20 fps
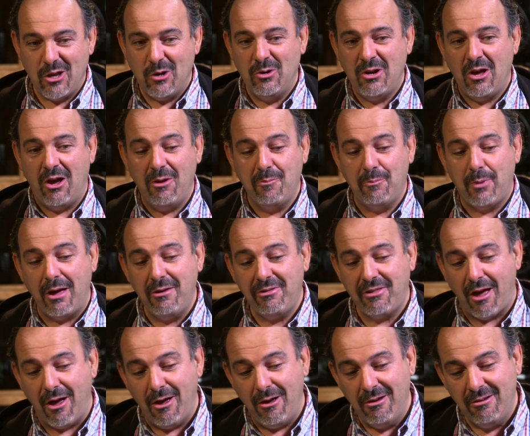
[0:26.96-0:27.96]
You and I both
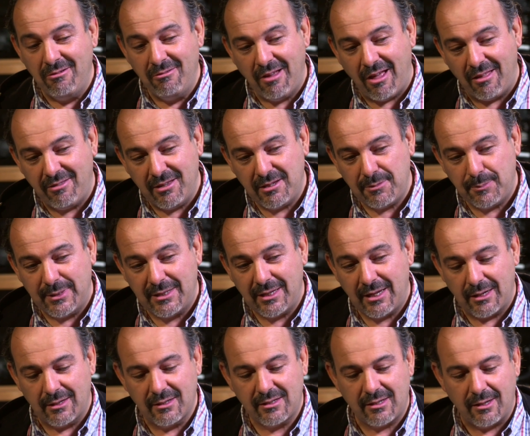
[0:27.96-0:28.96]
own this
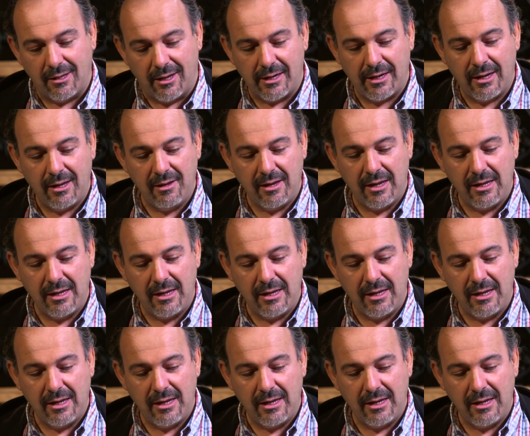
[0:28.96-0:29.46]
particular slider.